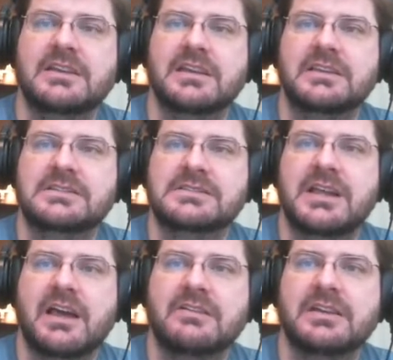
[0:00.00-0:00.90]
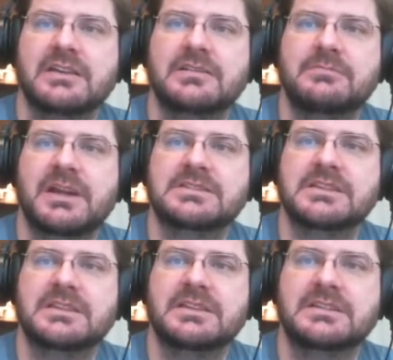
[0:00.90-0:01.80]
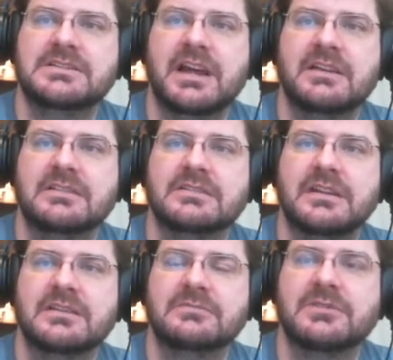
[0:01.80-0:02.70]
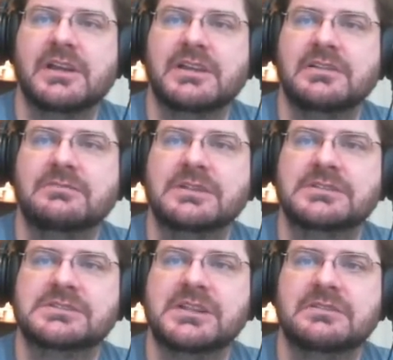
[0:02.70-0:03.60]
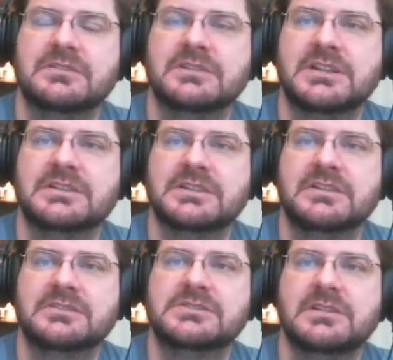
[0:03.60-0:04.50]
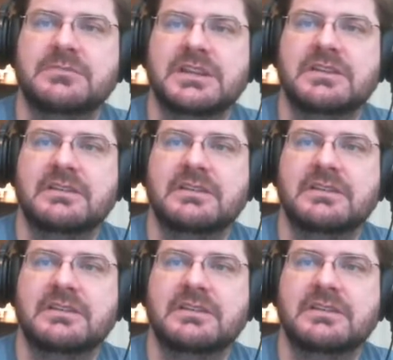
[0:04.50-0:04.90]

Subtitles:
and then Saturday, basically the entire raid was Heroic Desolate Host, and we